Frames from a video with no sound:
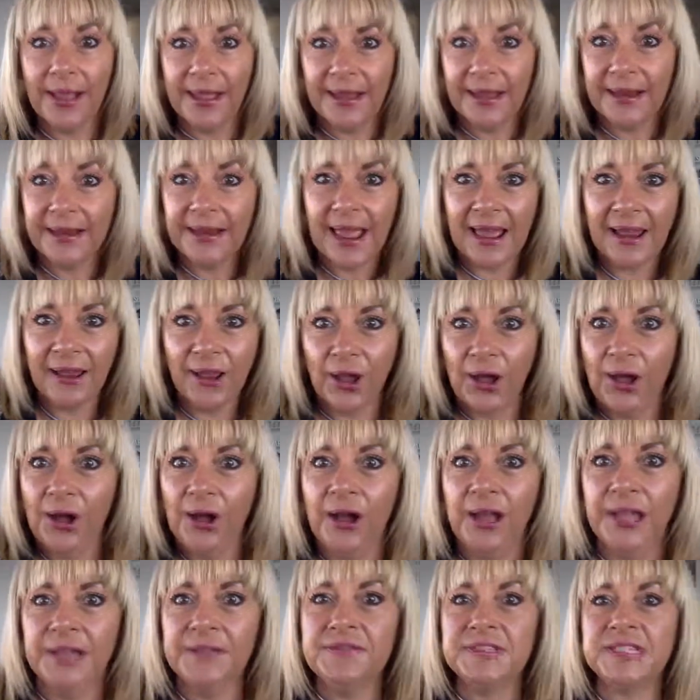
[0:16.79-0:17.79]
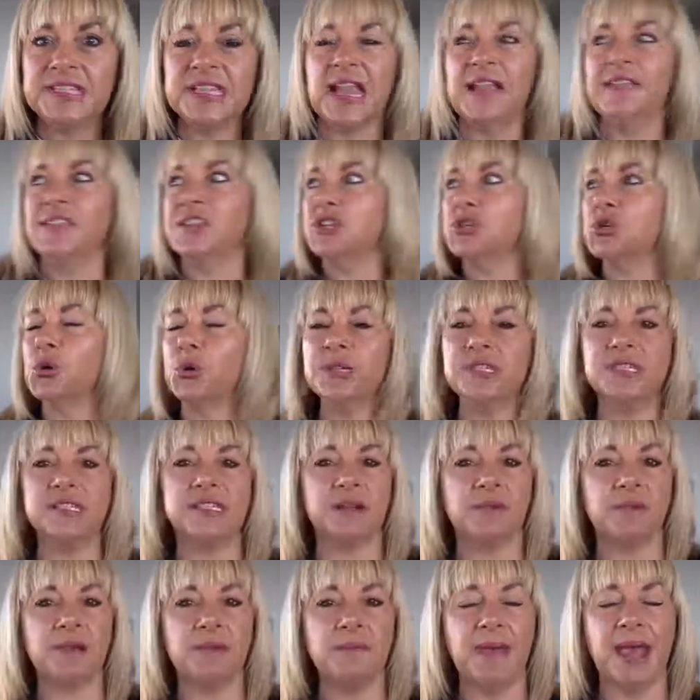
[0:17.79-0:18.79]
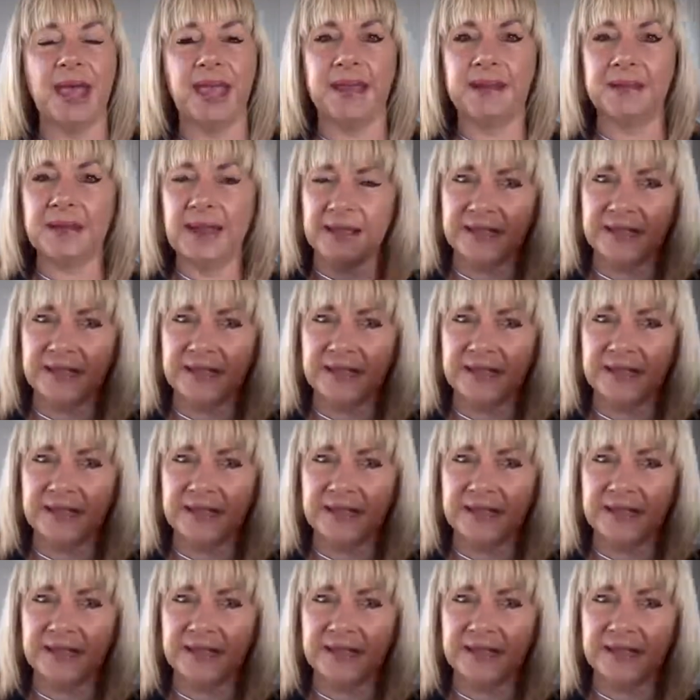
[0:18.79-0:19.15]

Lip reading: in our lives and the choices that we make.